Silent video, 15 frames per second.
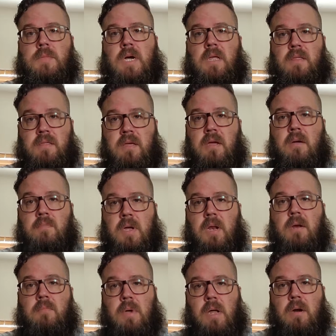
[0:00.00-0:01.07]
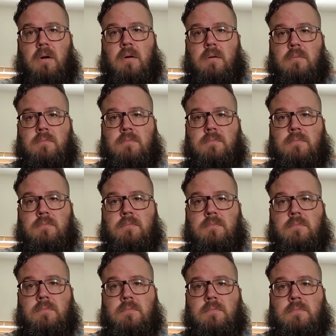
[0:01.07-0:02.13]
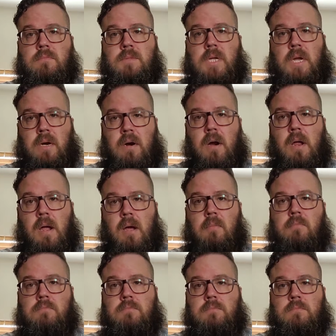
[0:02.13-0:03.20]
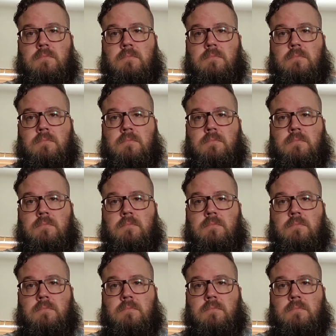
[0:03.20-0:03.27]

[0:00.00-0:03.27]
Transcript: I think I'm getting better. Here I am.